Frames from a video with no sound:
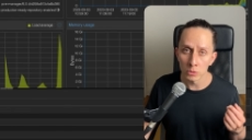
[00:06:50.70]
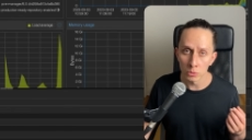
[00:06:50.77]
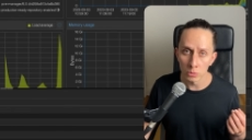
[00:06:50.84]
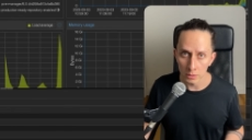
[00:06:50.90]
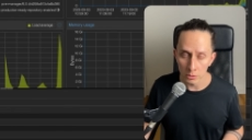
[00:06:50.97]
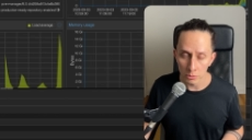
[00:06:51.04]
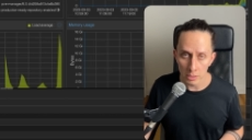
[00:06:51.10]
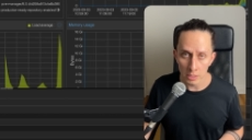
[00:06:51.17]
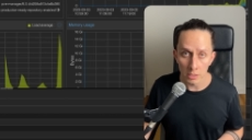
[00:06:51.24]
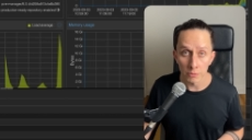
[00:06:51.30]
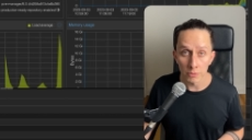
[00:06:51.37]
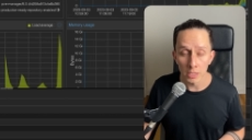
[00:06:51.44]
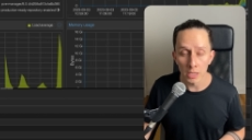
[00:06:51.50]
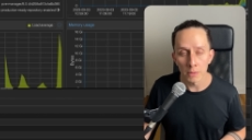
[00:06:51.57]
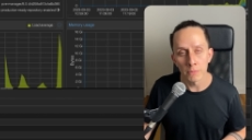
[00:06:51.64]
to create our
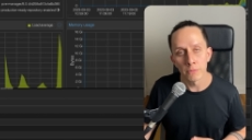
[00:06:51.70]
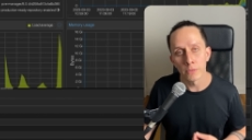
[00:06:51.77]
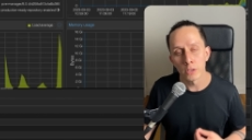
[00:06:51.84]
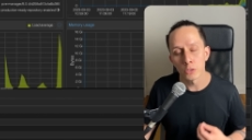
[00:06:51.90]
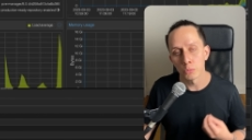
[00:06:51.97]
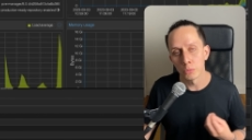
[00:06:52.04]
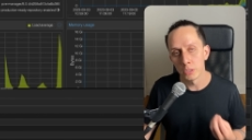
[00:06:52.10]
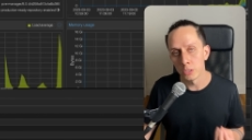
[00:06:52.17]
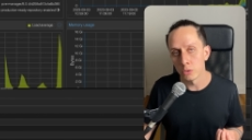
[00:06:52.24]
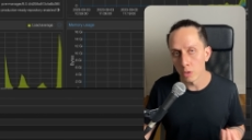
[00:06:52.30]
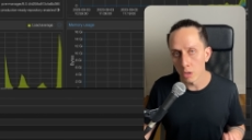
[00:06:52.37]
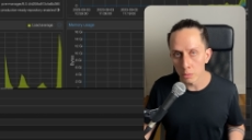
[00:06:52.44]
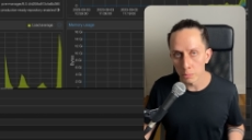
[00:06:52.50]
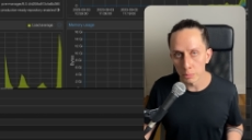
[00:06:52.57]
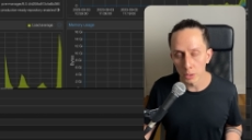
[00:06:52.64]
VM, first we need to
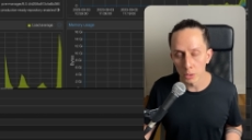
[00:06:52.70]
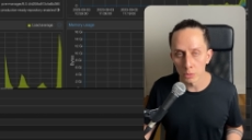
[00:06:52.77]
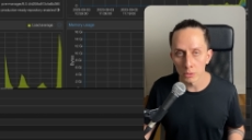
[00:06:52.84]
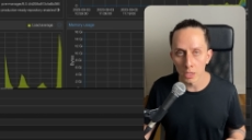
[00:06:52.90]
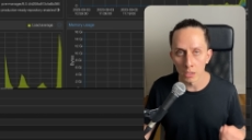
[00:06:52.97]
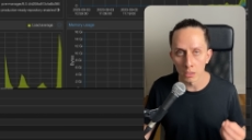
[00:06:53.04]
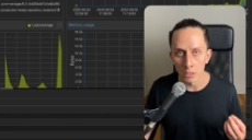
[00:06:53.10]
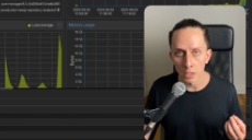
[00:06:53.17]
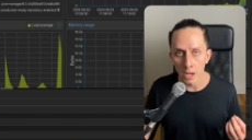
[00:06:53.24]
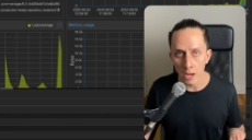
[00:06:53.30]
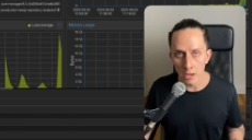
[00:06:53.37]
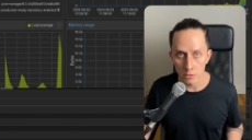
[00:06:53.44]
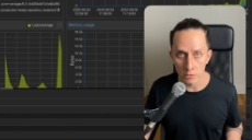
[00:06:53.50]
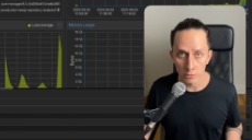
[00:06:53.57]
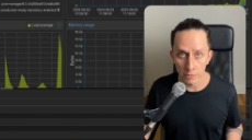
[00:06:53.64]
upload our
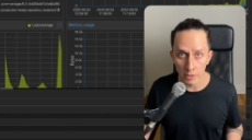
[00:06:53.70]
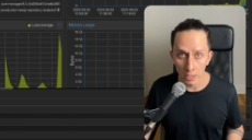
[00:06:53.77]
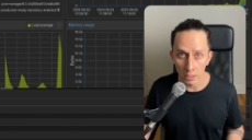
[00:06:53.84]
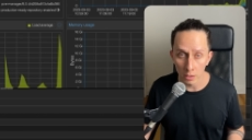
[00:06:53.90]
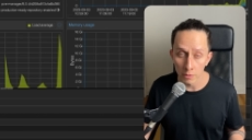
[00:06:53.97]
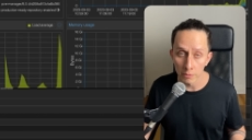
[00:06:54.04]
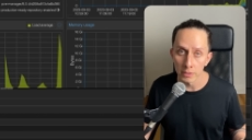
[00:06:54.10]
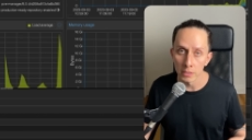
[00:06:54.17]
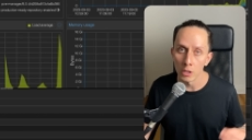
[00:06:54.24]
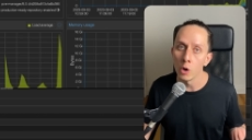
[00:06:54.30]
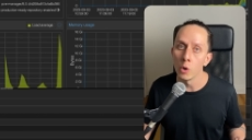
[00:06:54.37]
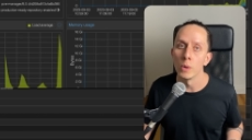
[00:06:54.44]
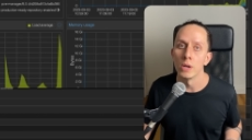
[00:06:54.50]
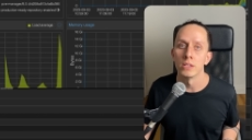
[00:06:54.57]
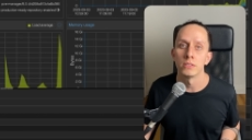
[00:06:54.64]
ISO file of the
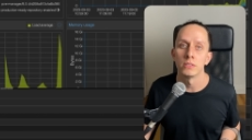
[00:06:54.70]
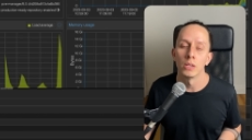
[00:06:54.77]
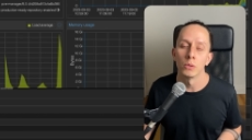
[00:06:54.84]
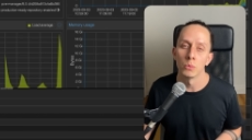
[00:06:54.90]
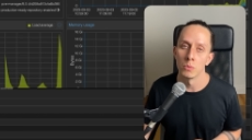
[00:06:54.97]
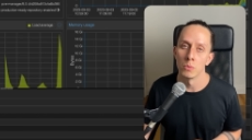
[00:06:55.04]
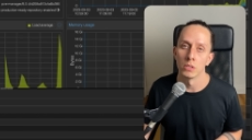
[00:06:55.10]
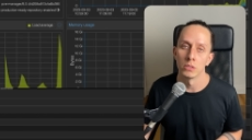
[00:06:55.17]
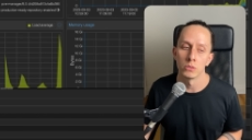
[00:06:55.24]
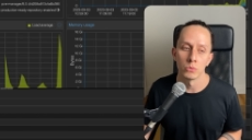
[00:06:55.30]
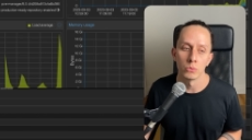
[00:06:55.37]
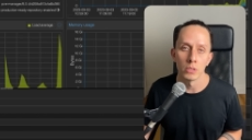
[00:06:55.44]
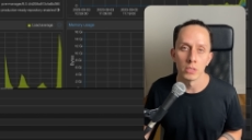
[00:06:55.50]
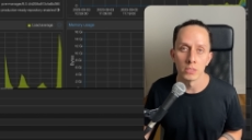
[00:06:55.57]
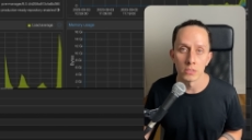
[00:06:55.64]
OS that we want to
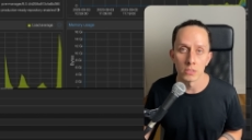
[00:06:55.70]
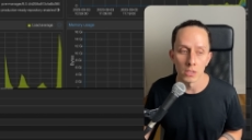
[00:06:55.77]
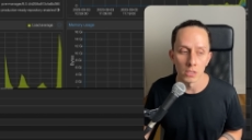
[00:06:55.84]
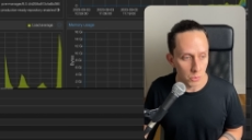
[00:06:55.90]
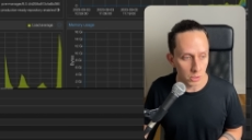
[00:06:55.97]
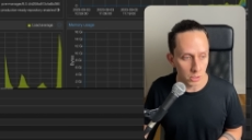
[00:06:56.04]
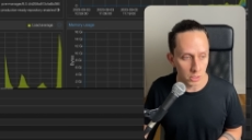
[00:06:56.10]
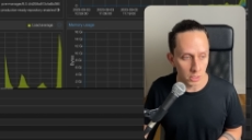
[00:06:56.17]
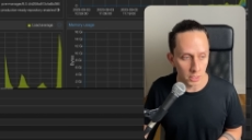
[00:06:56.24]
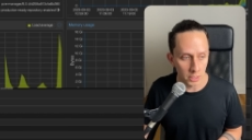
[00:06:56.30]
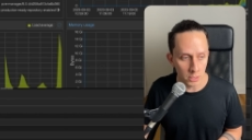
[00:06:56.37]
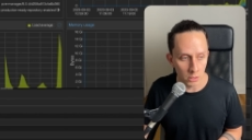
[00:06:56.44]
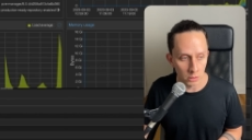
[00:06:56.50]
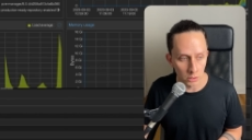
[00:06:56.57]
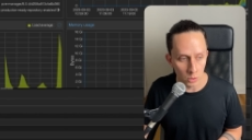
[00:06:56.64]
install. We're gonna click
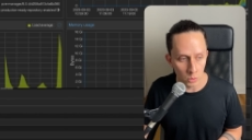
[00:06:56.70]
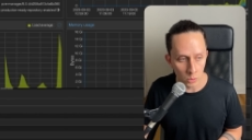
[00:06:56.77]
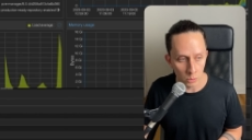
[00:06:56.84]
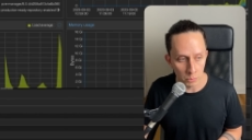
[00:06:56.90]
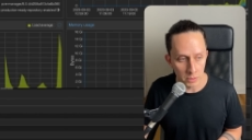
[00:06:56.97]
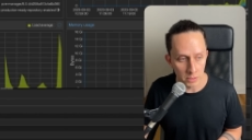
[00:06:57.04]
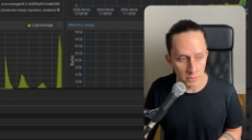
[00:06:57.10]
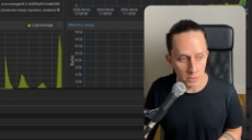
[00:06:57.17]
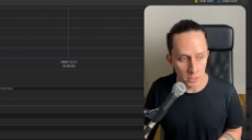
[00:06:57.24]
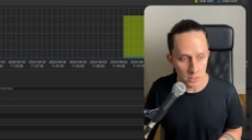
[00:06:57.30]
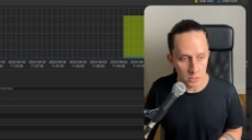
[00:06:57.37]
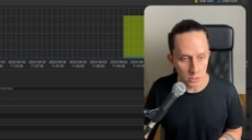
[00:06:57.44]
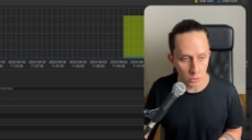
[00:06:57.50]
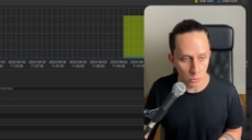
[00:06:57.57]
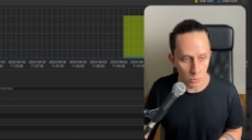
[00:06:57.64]
on local
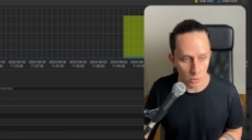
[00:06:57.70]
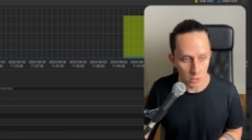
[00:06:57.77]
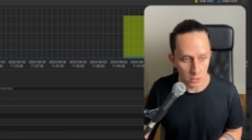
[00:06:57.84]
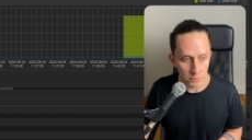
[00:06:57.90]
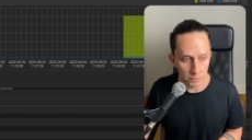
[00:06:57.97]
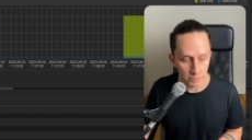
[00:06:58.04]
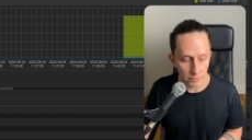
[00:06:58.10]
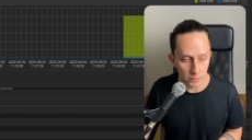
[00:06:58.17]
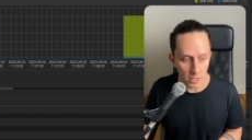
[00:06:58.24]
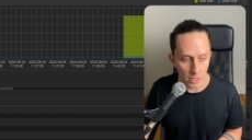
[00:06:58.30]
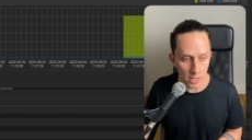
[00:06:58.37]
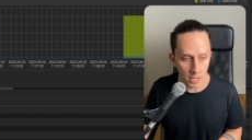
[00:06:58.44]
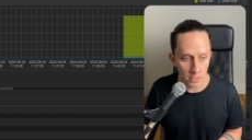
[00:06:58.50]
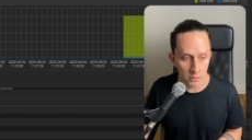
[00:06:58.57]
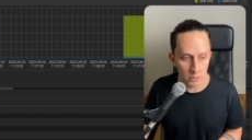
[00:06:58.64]
PVE01
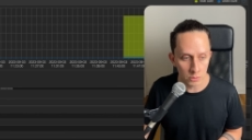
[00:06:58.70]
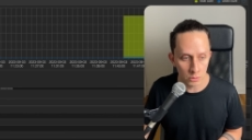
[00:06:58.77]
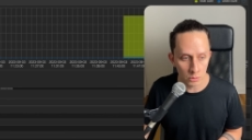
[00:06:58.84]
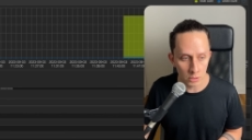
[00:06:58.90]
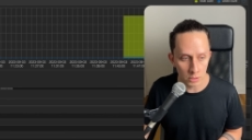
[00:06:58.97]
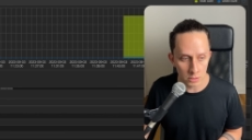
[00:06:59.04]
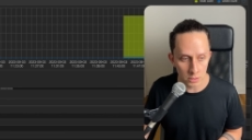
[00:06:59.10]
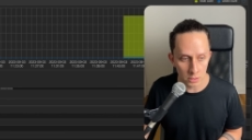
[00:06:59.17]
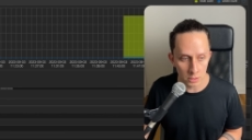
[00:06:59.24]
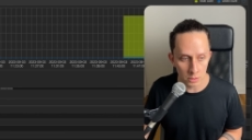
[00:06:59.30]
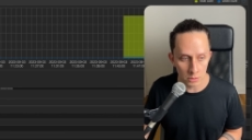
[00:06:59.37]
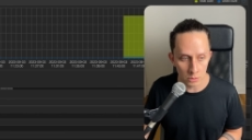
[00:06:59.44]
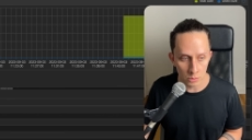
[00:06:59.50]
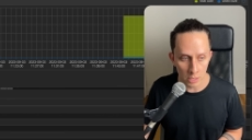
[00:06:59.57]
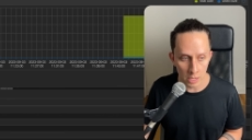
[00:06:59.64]
and you can see
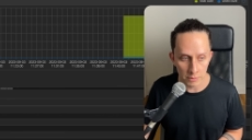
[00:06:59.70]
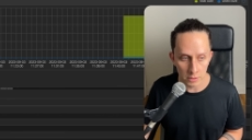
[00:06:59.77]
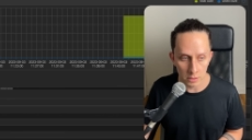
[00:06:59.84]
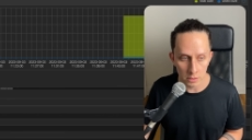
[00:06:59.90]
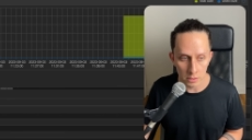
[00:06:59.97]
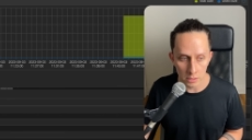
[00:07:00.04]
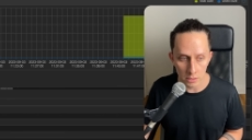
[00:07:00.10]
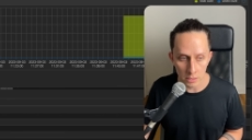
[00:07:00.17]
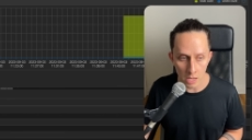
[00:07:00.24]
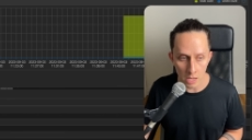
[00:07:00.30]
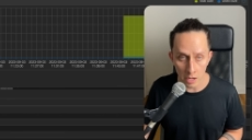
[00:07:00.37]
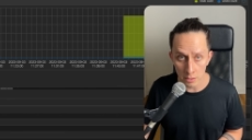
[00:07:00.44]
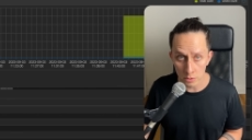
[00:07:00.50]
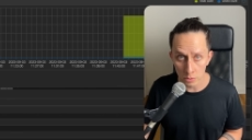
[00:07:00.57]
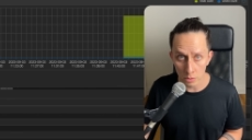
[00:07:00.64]
you have a
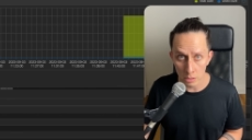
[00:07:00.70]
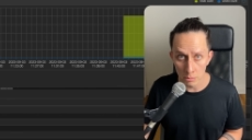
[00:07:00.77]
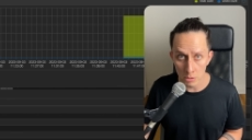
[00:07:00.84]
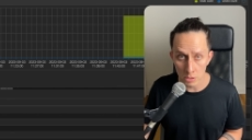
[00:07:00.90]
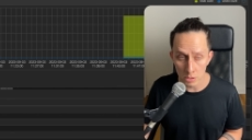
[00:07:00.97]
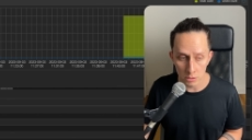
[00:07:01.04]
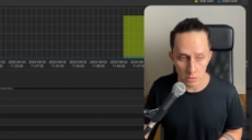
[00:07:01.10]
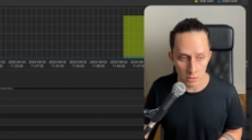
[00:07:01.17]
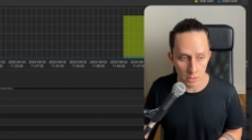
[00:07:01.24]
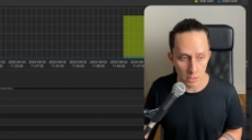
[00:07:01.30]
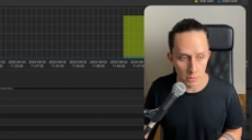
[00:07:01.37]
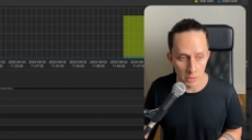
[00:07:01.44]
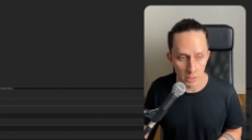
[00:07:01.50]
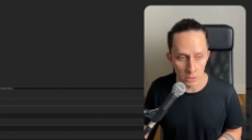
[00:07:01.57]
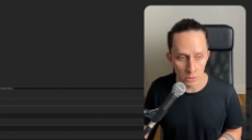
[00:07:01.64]
ISO images menu